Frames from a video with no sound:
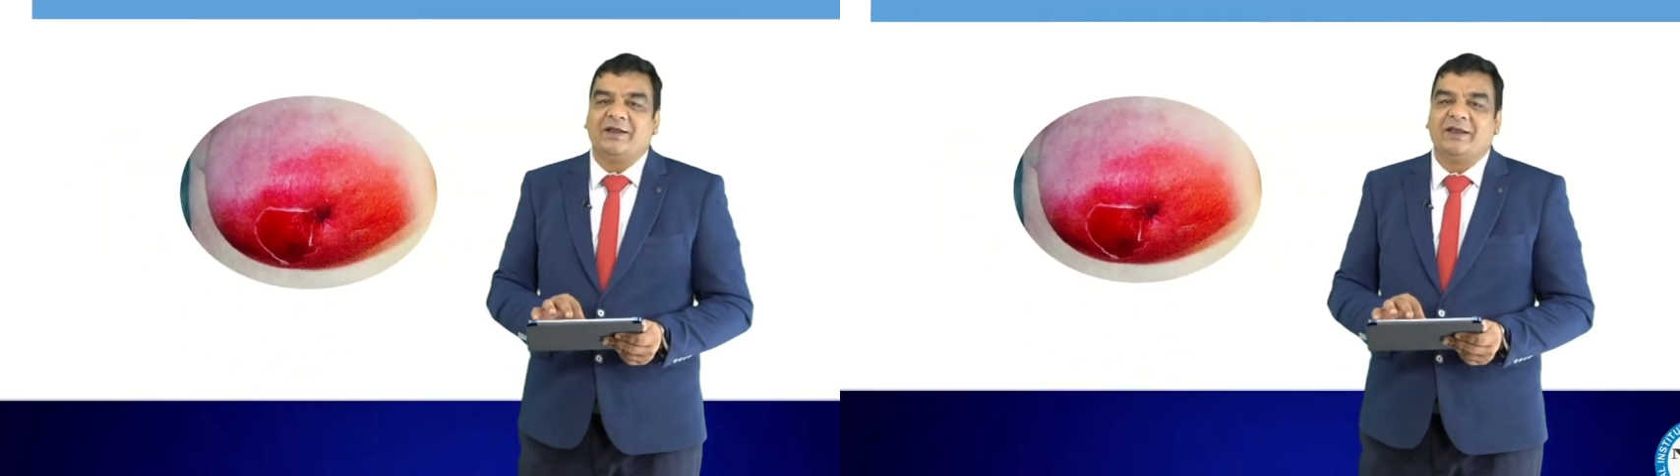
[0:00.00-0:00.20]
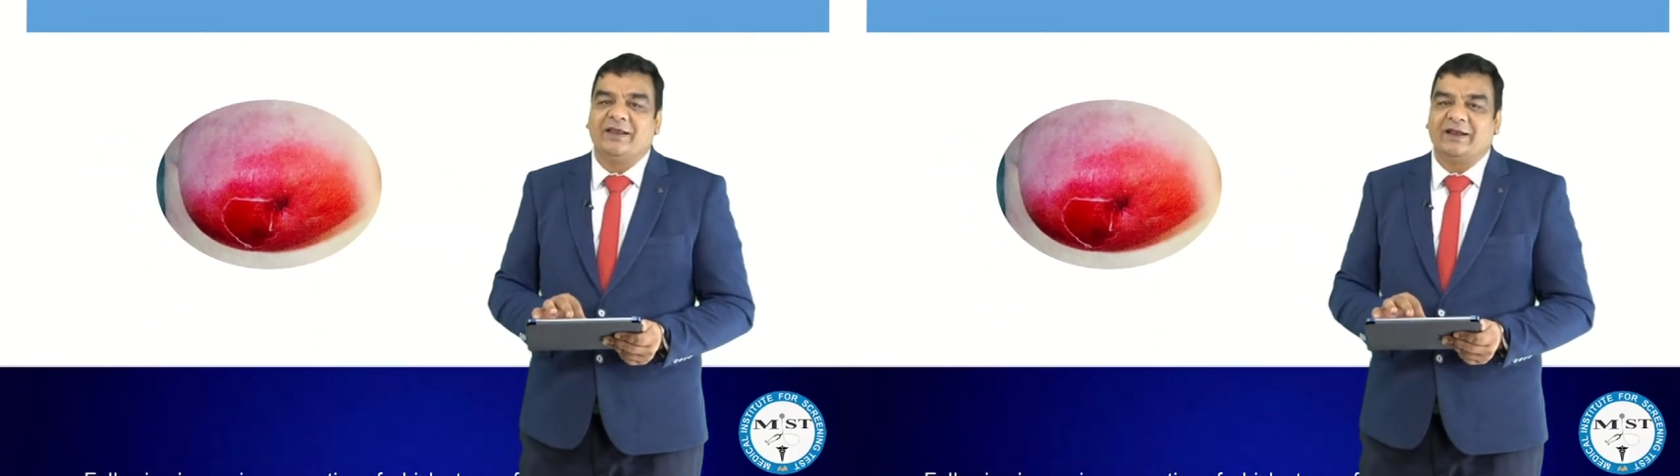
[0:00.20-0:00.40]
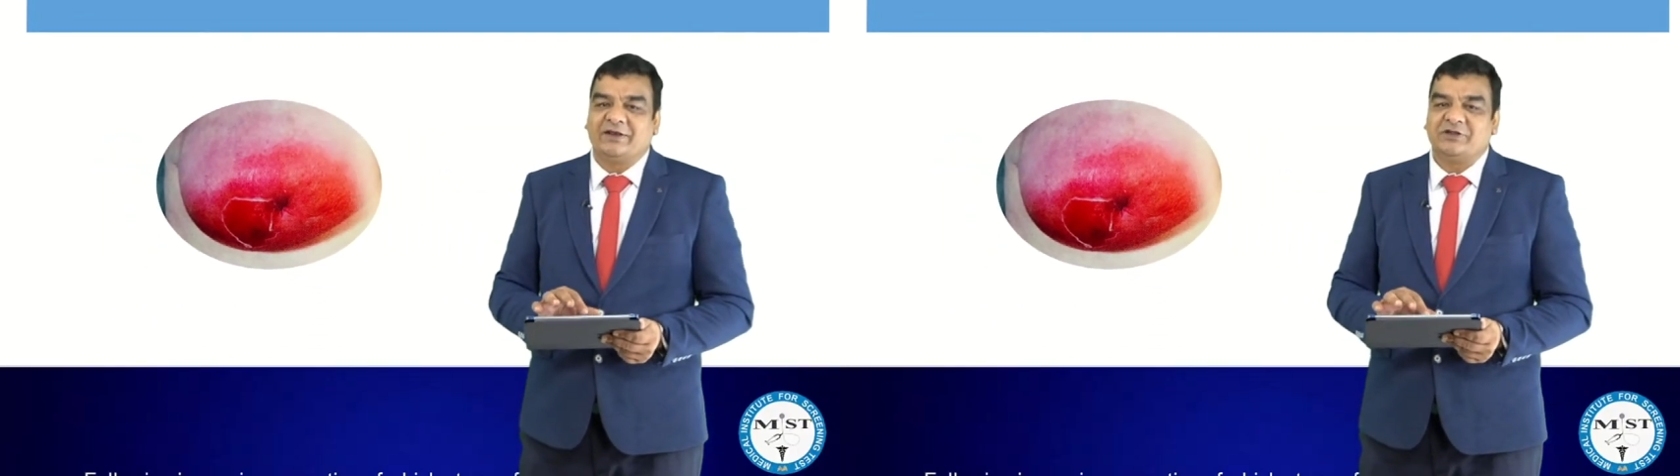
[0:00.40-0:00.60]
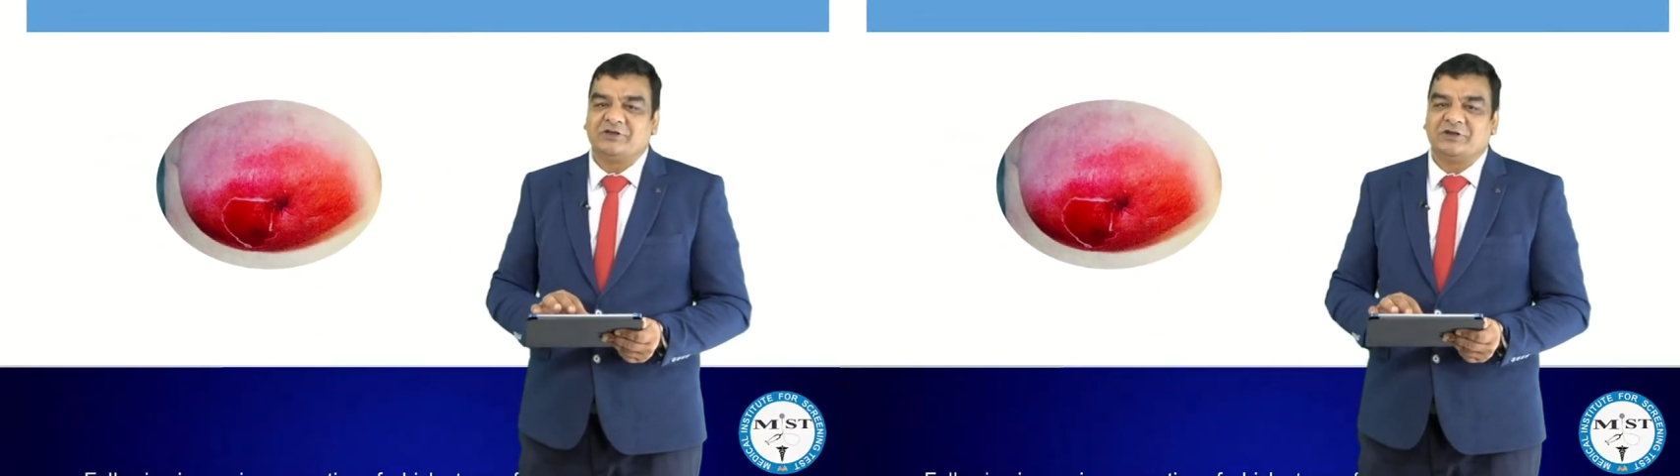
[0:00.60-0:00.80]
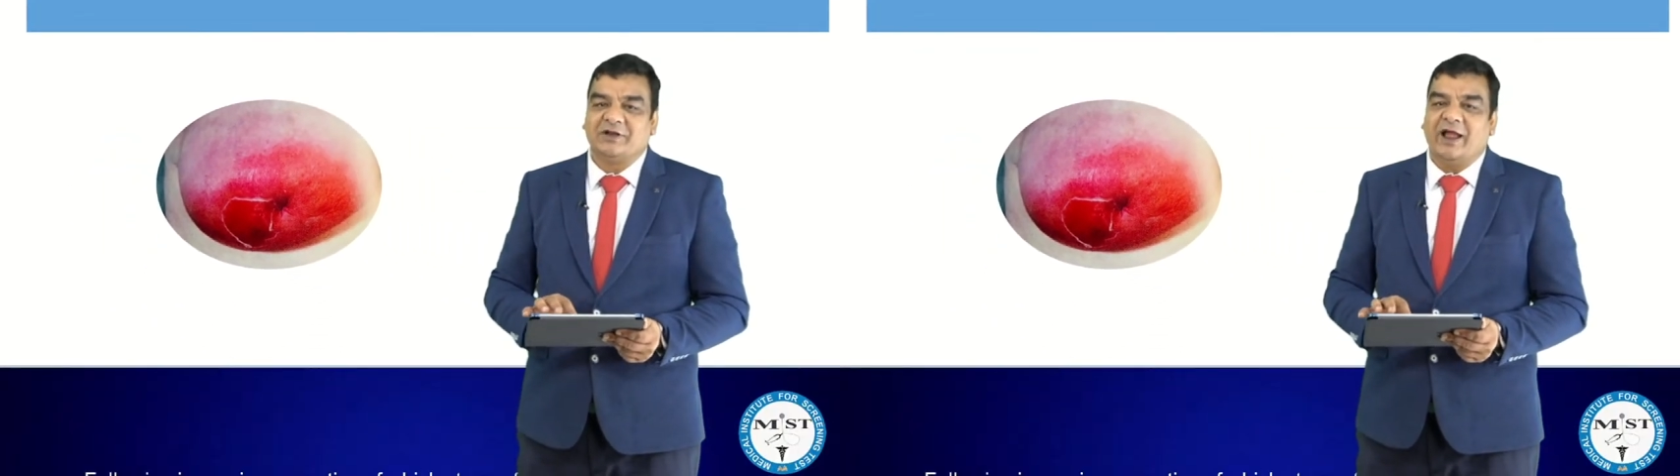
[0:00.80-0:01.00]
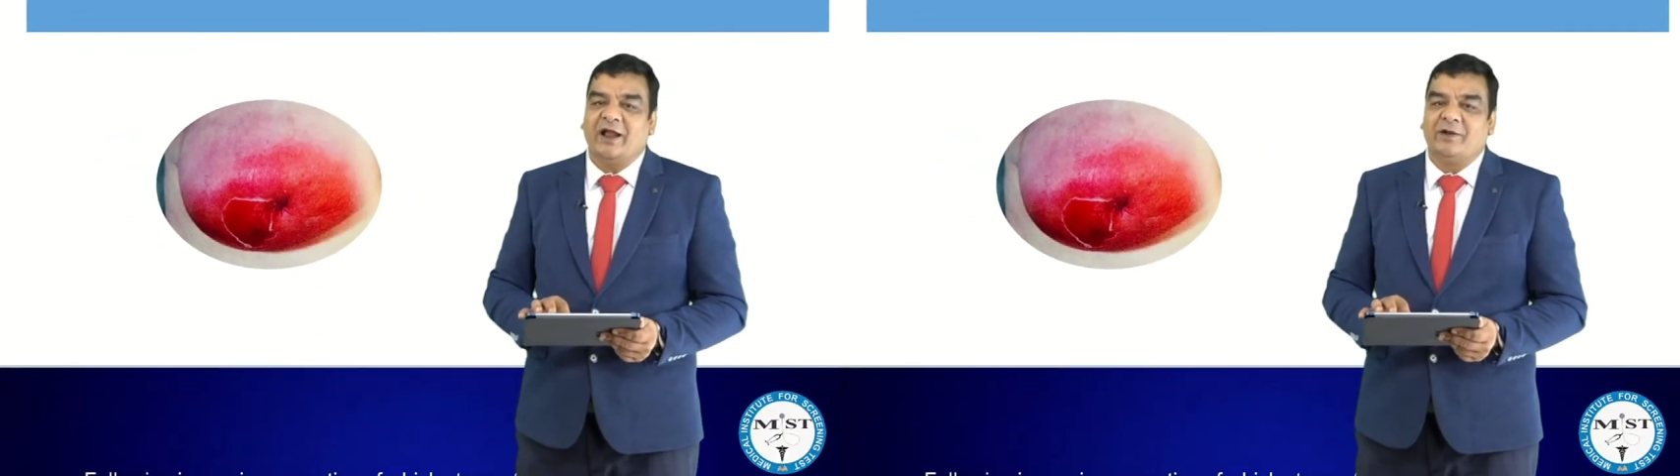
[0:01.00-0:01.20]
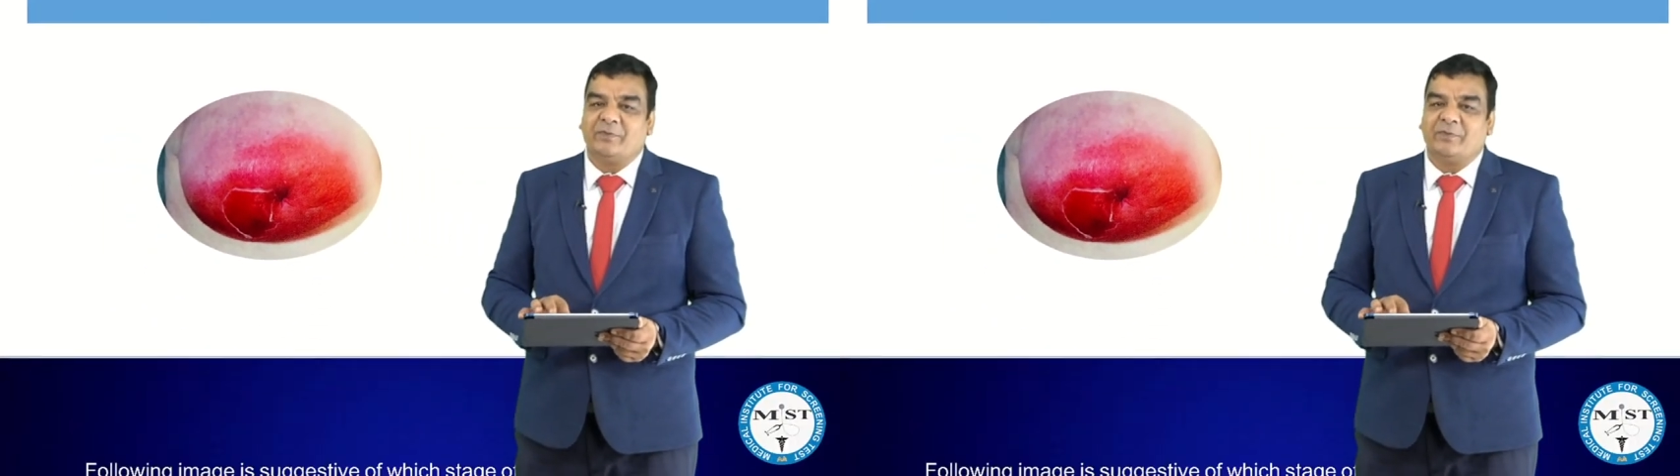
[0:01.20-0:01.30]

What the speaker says: lactation and